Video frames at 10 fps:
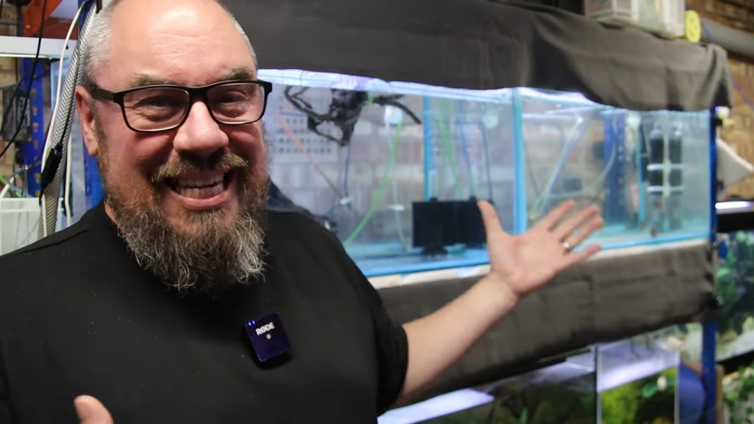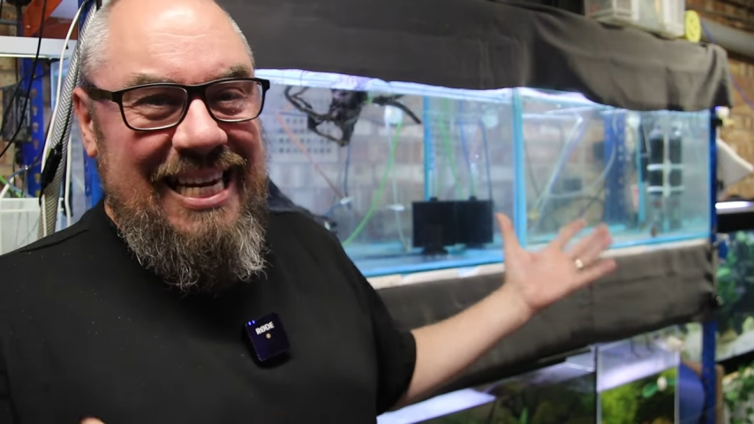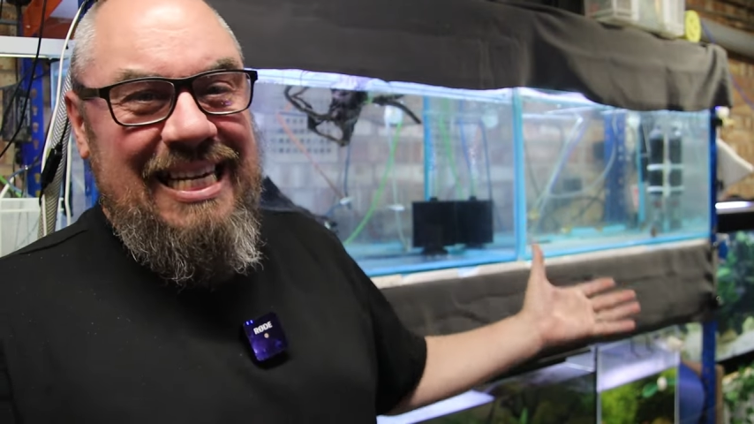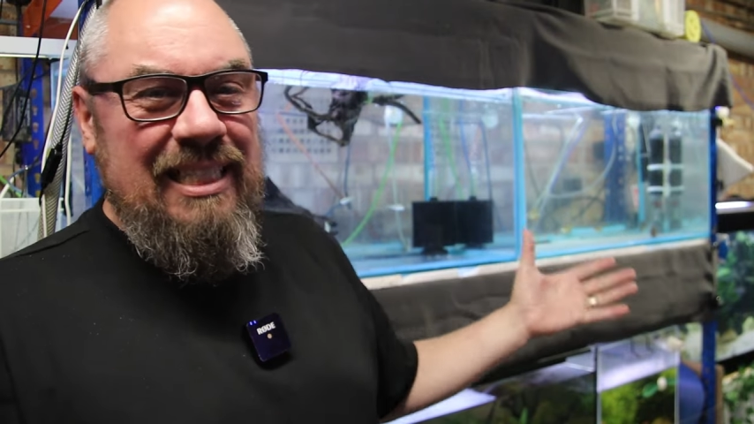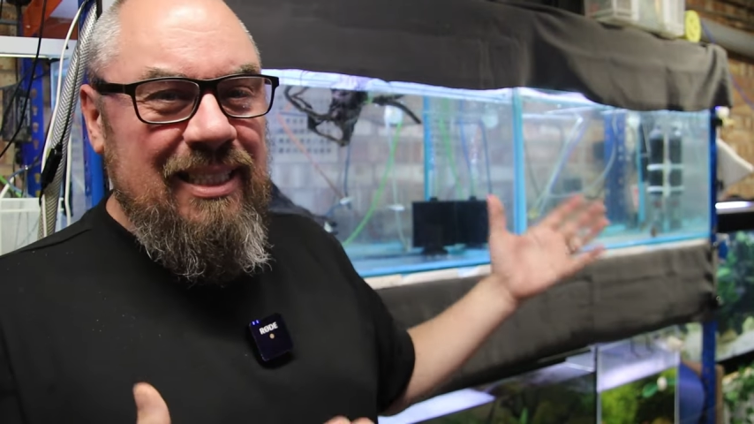they
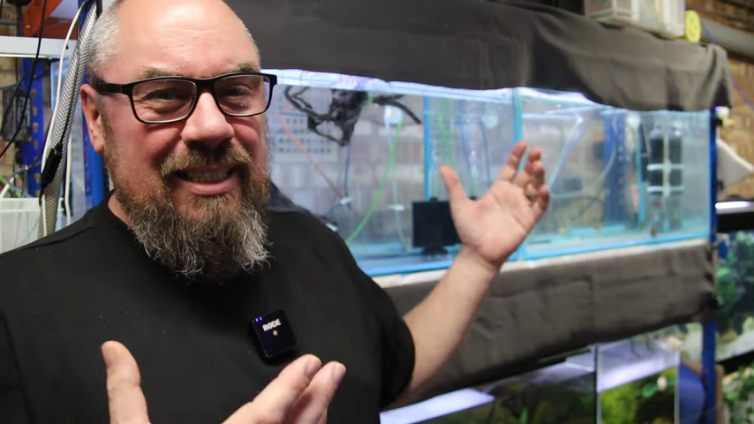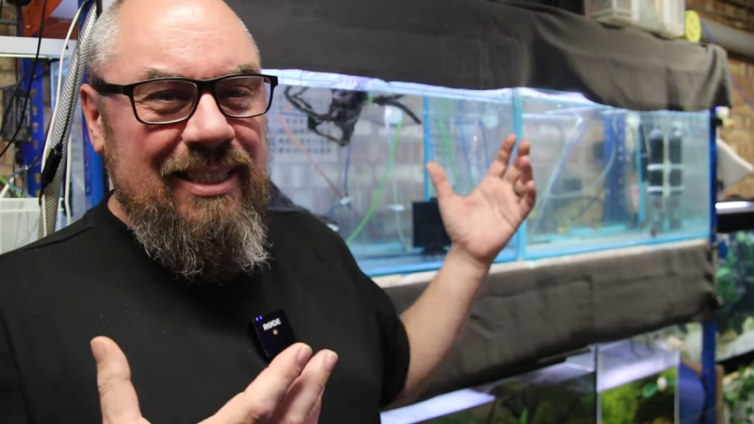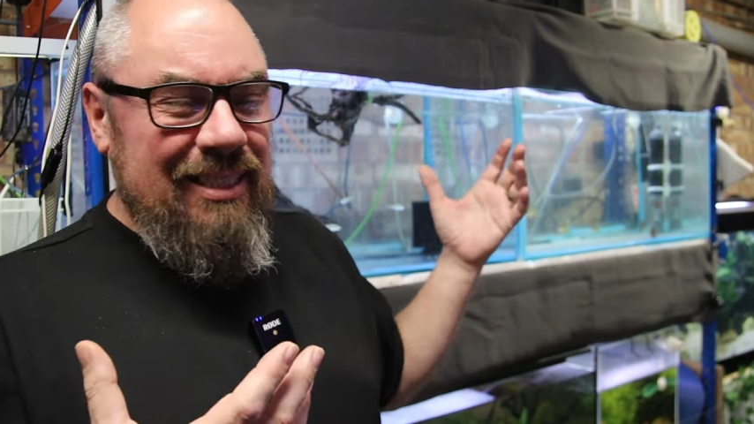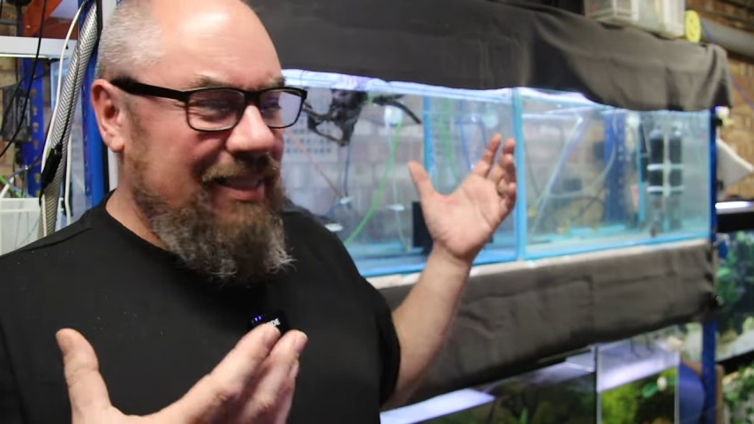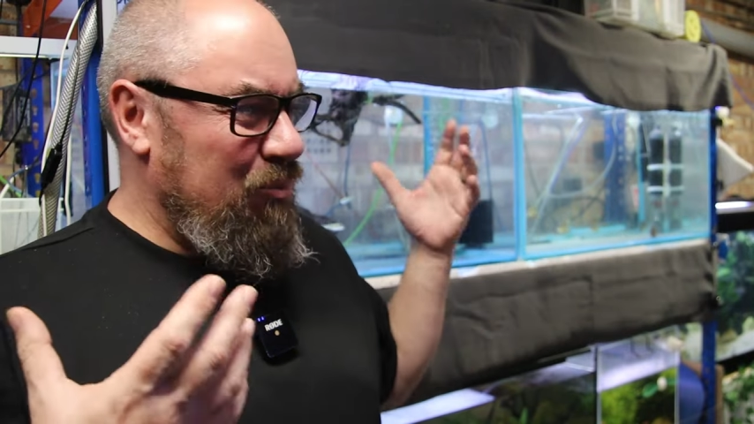need
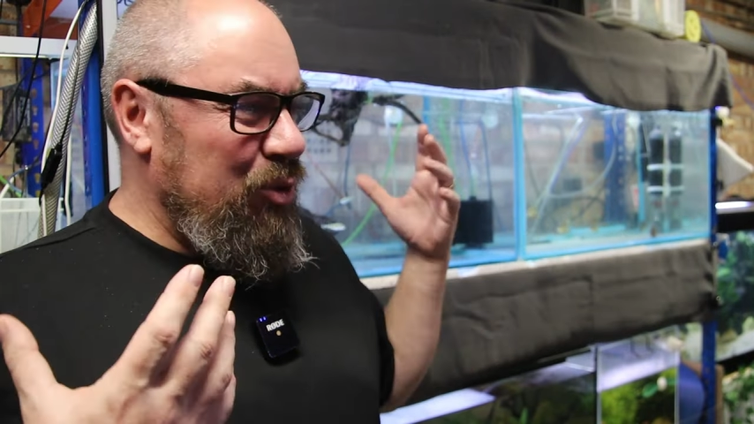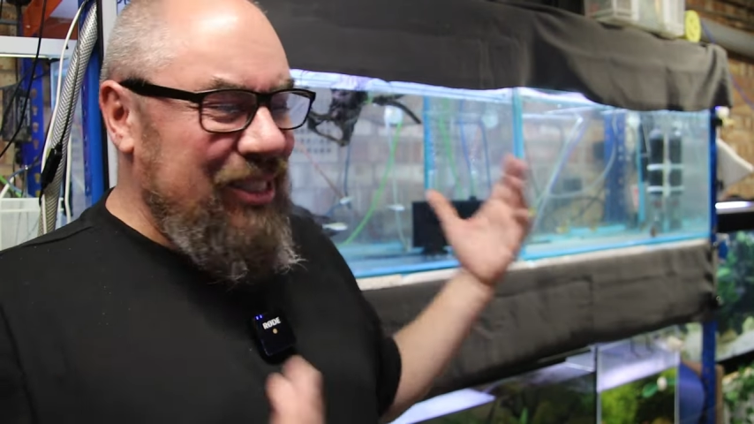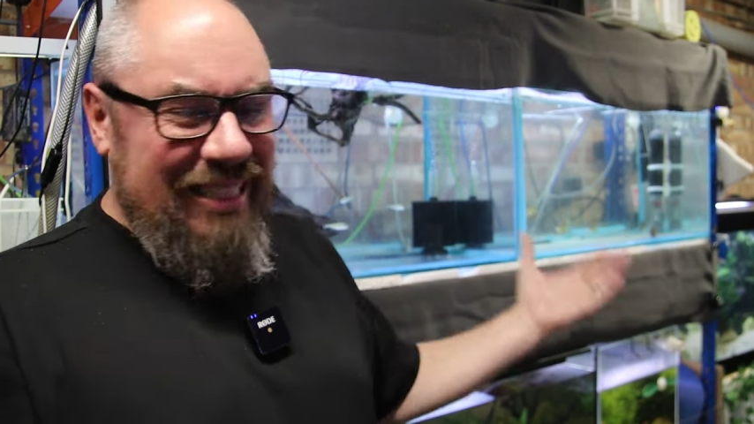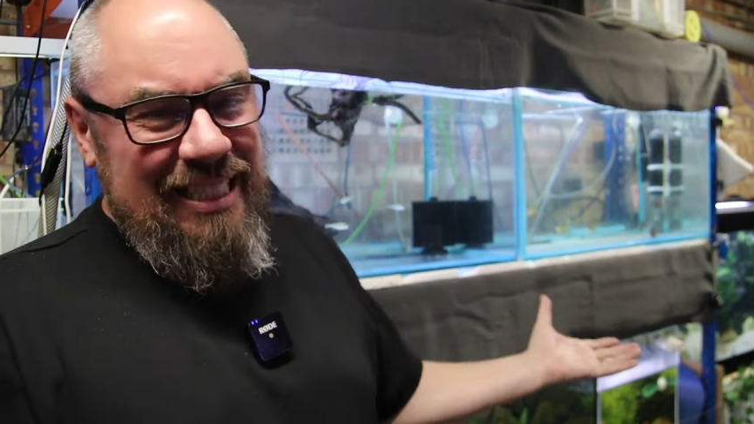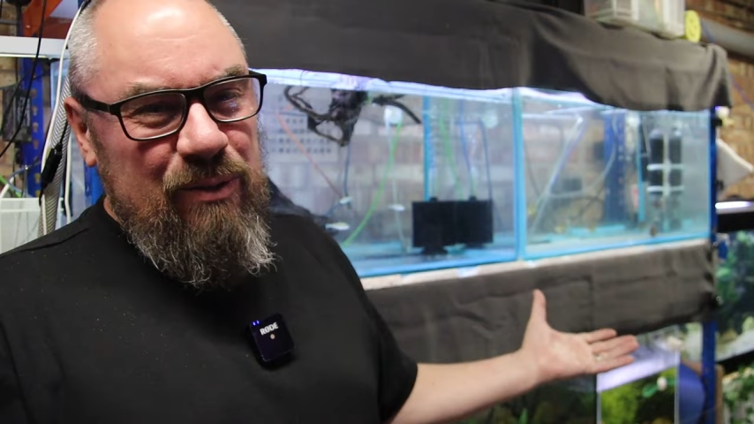
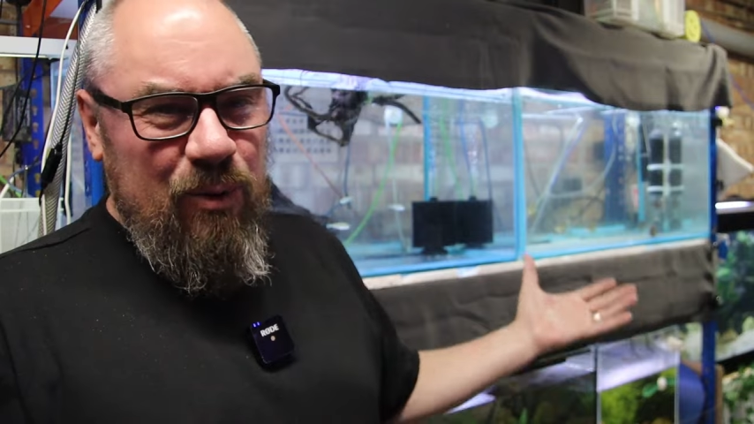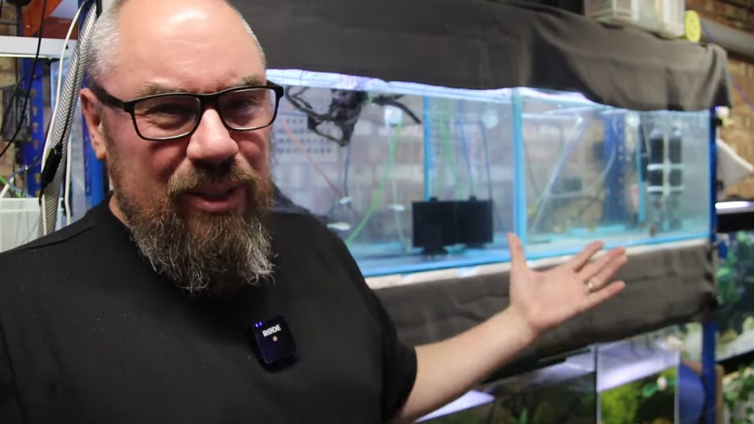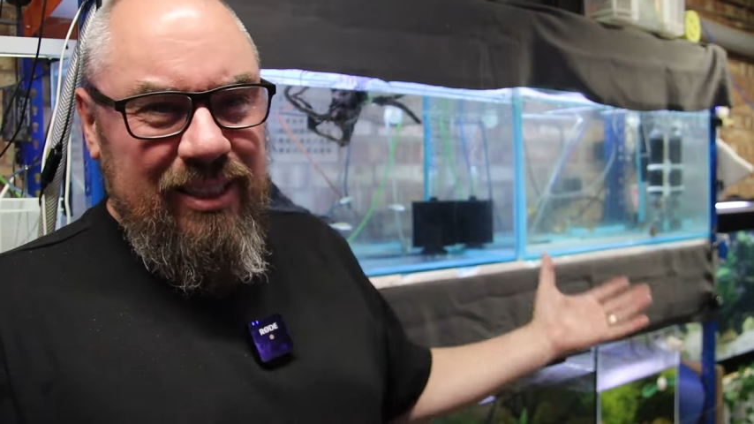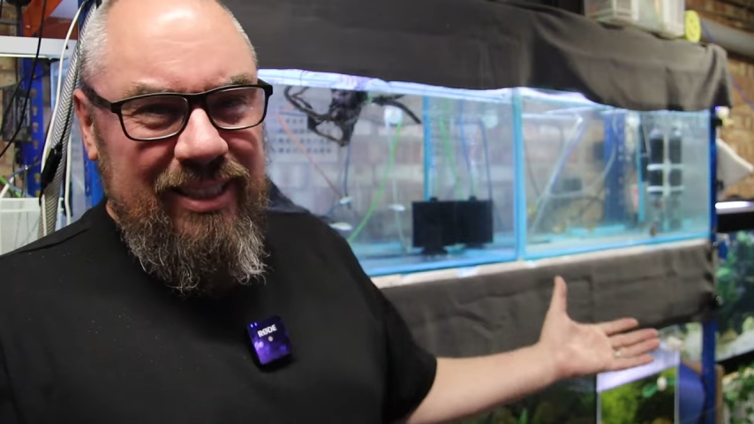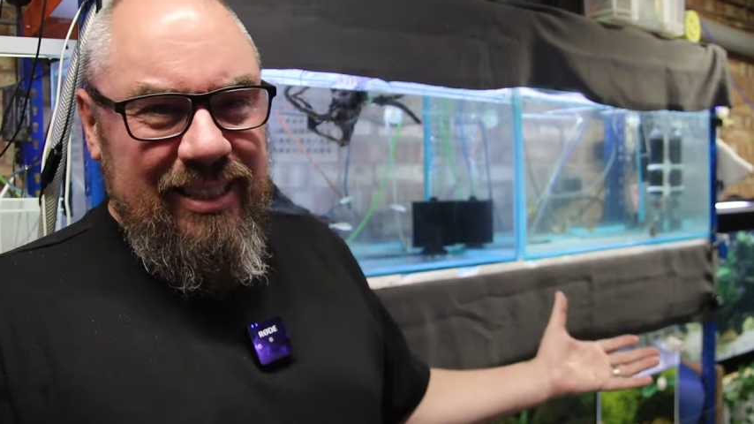pristine
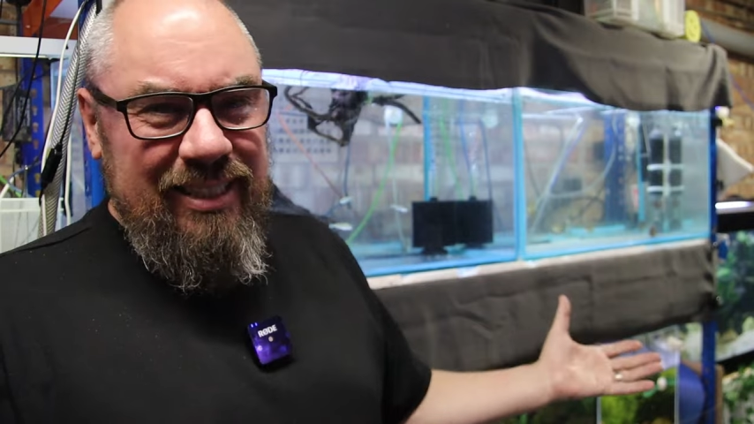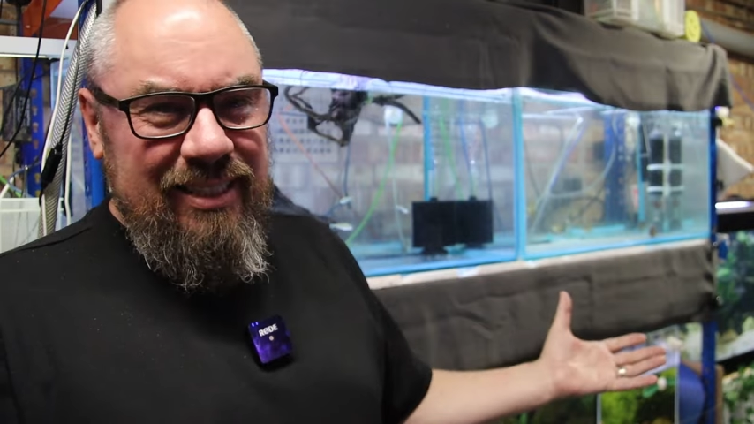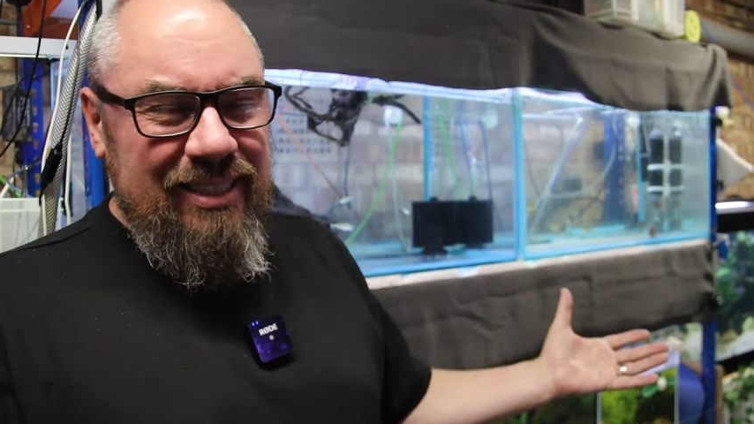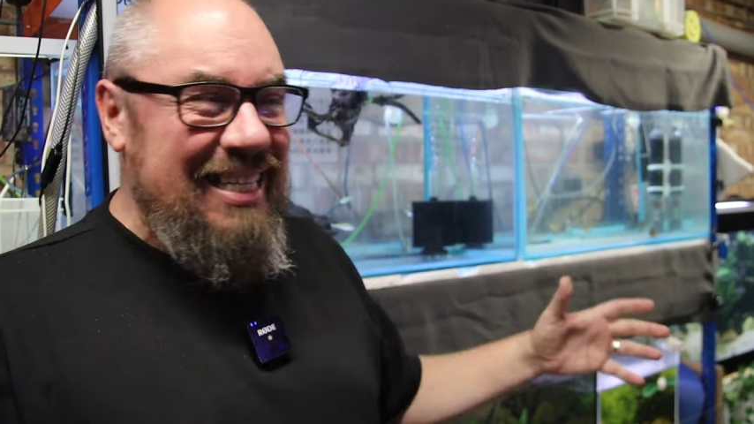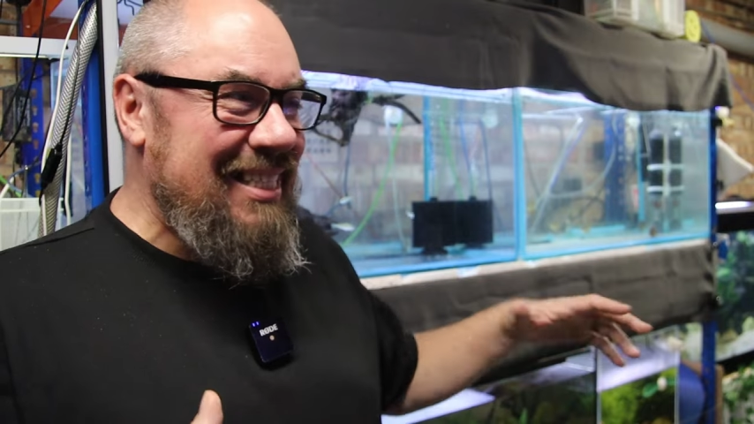water conditions.